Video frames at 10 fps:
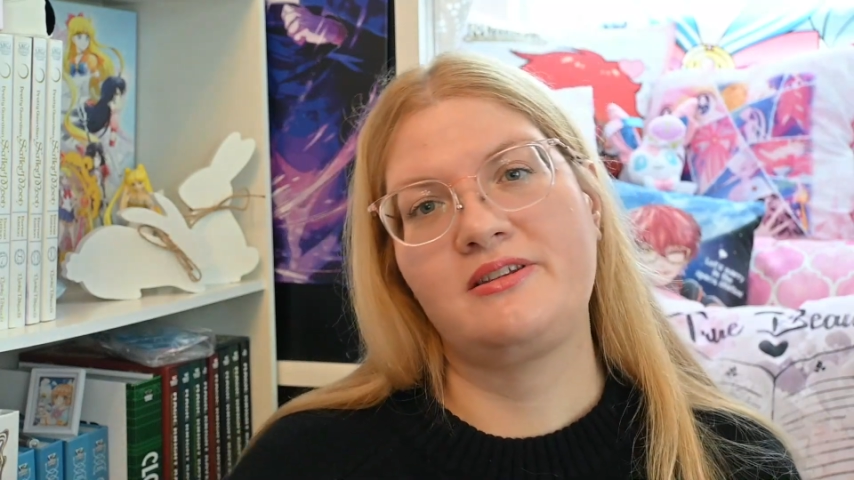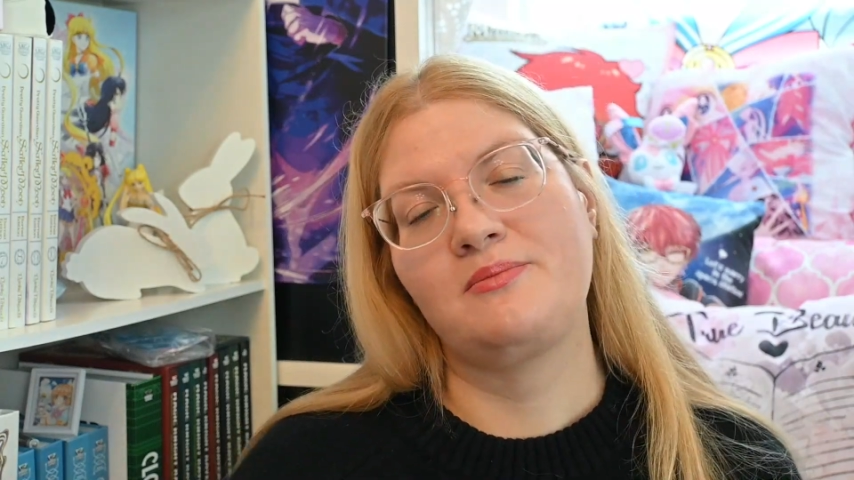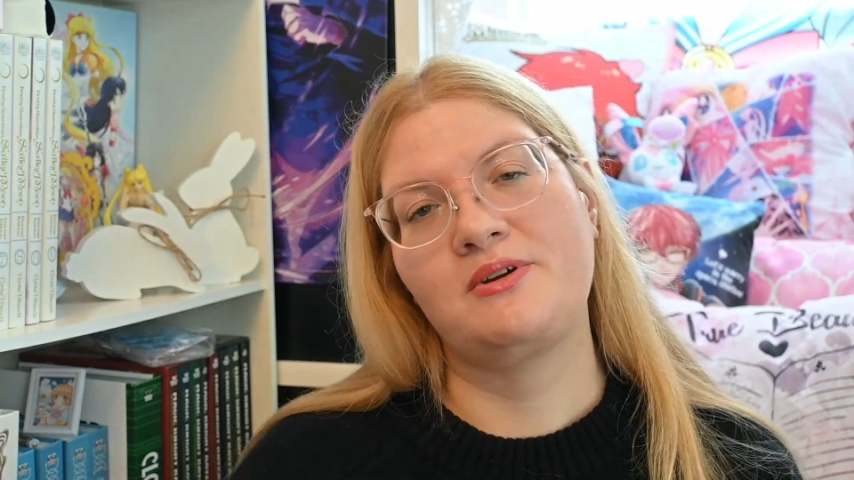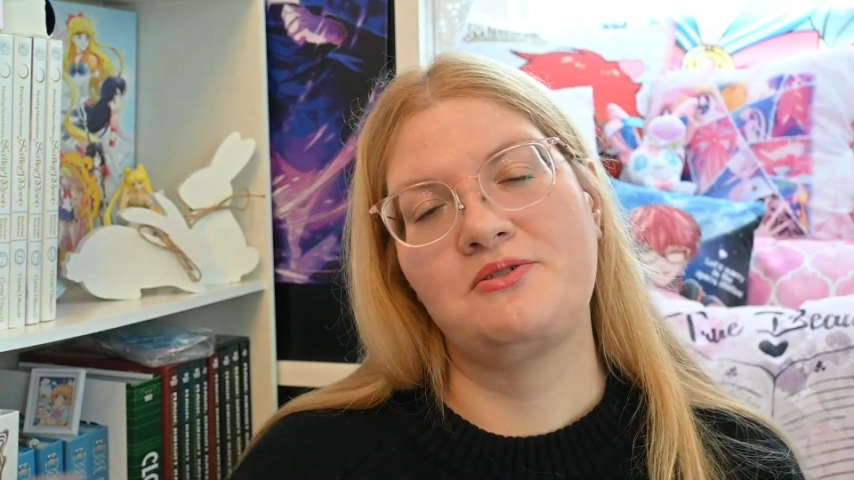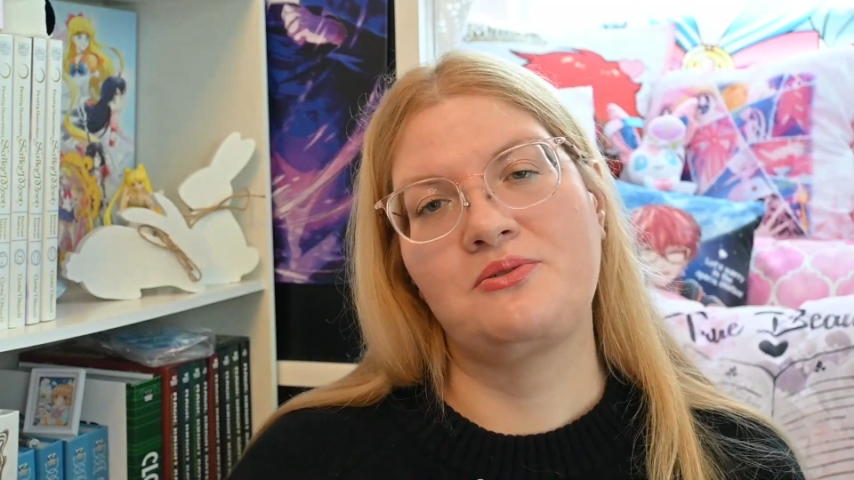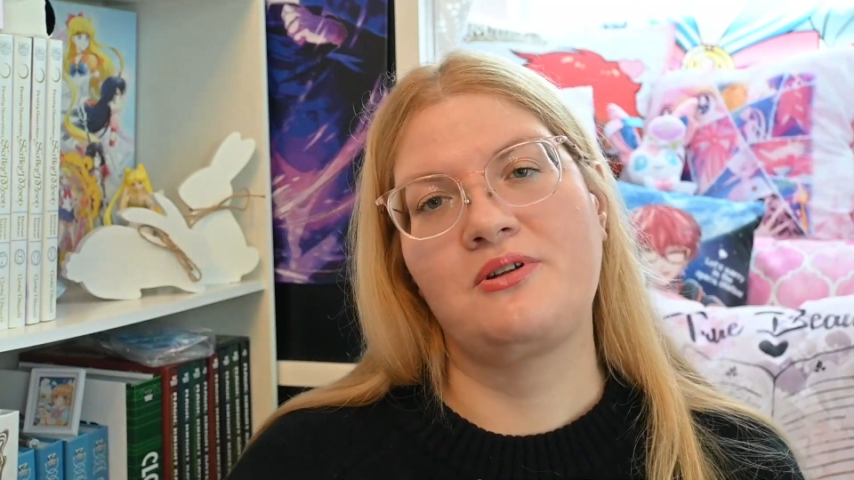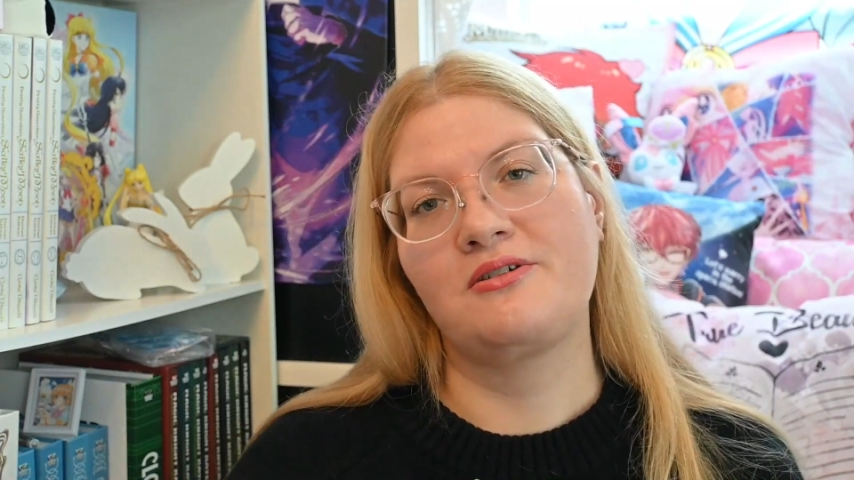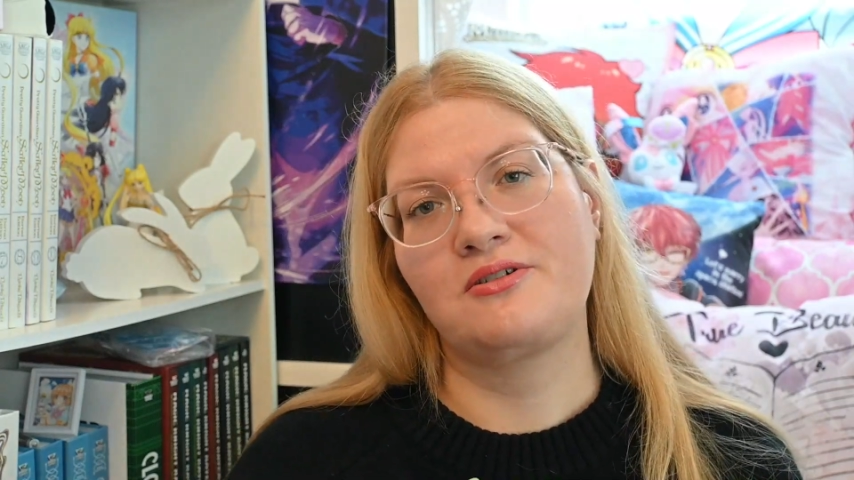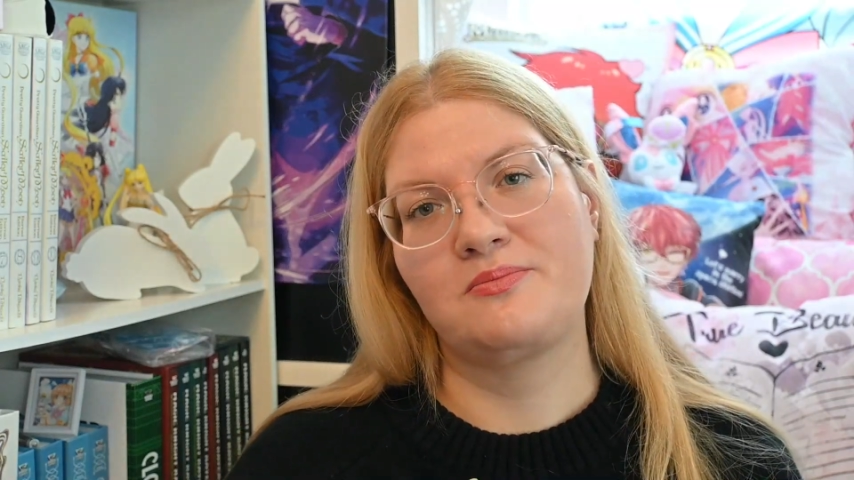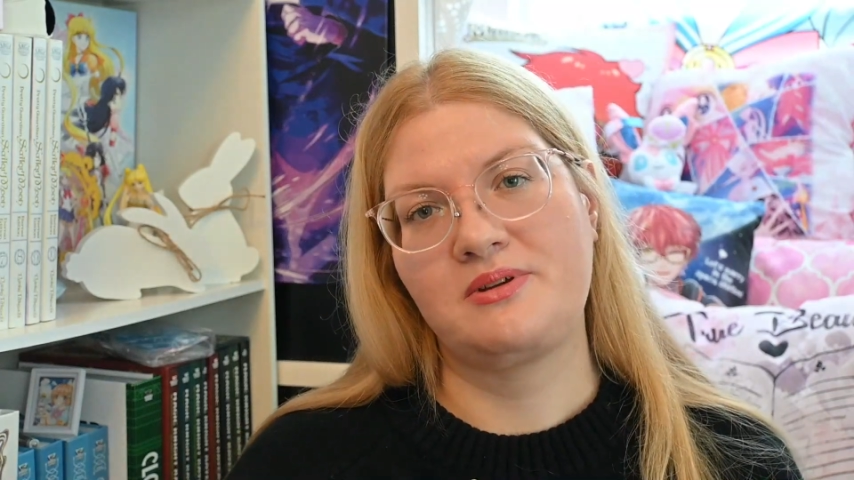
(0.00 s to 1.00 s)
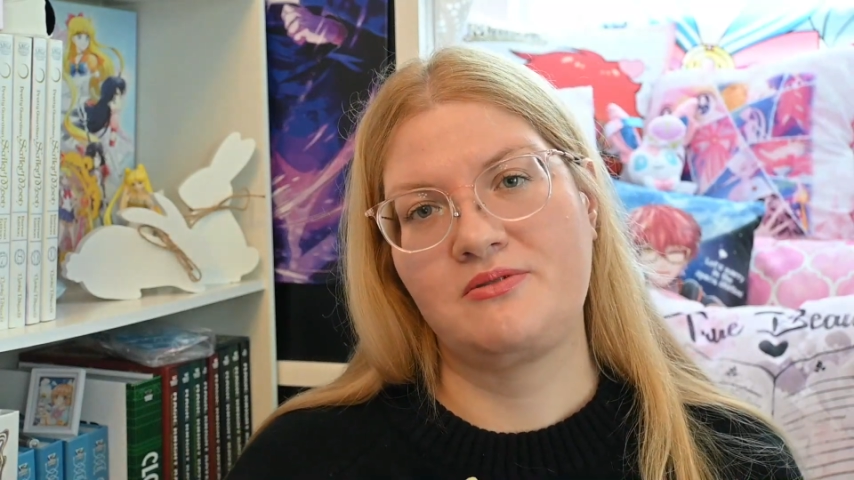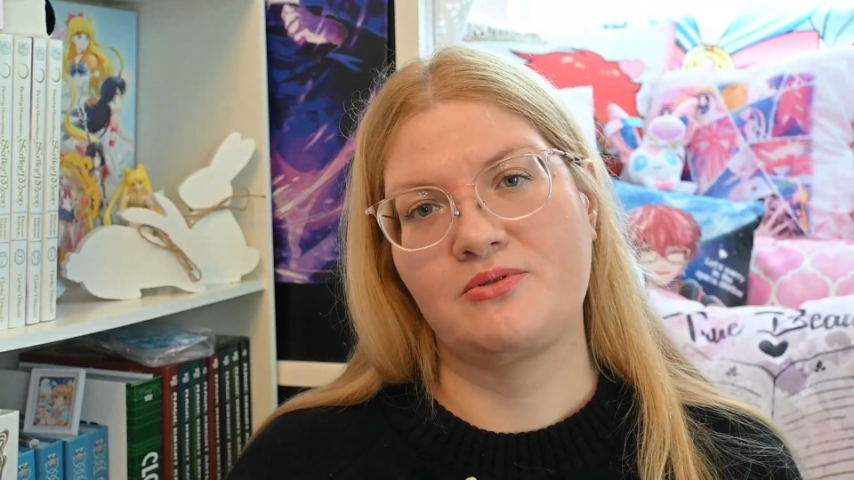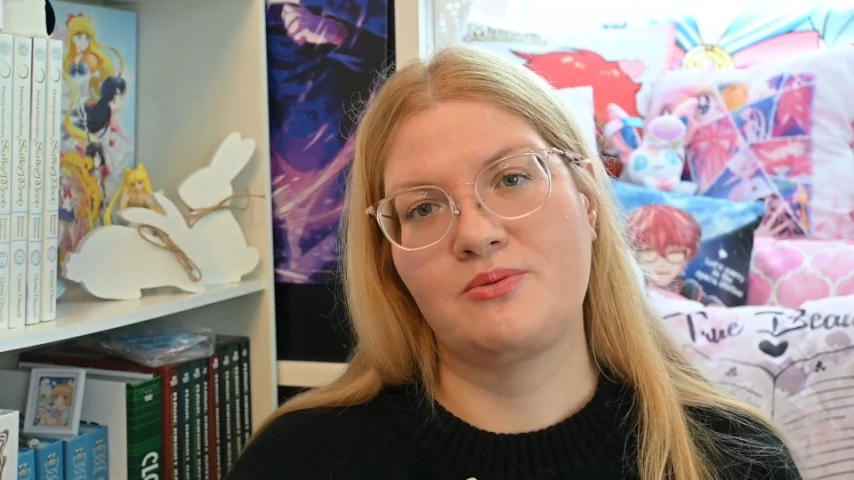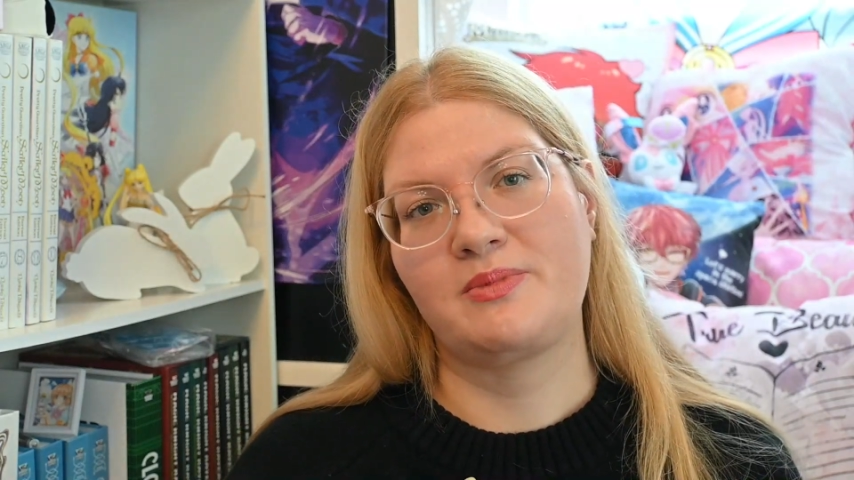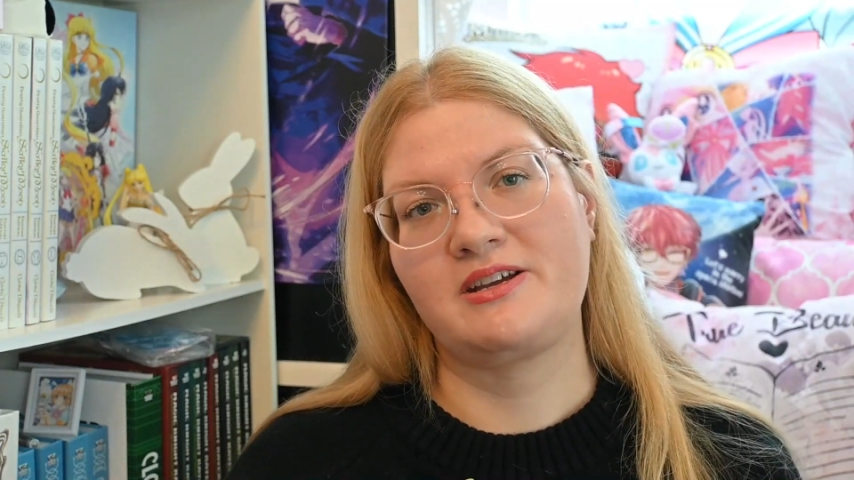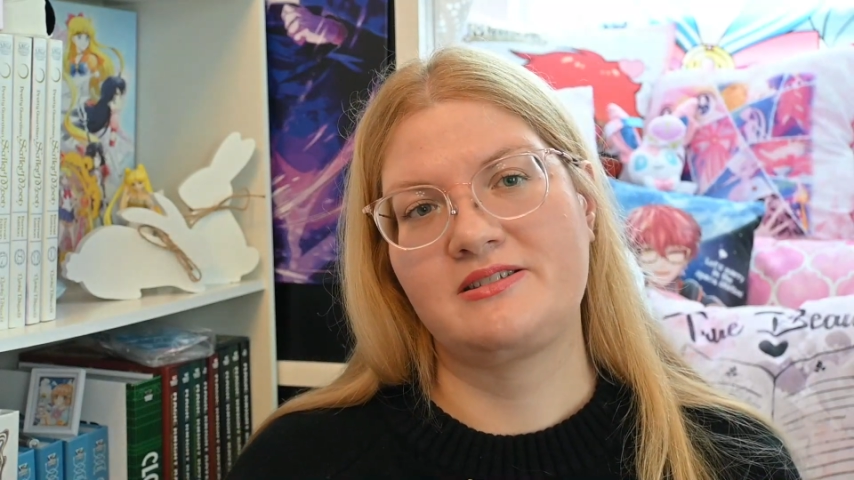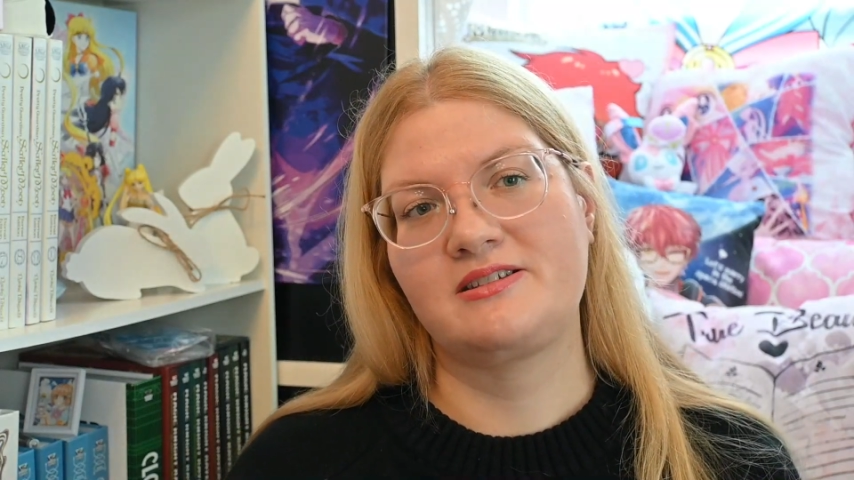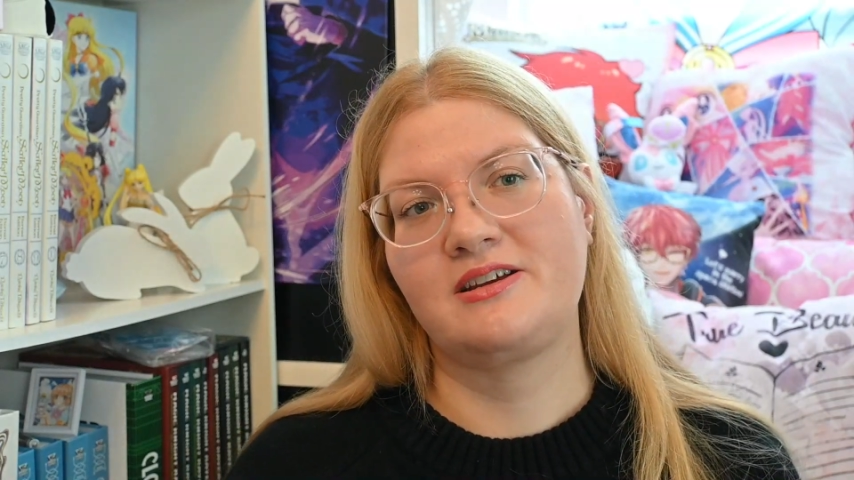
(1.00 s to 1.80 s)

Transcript: They might no longer be roommates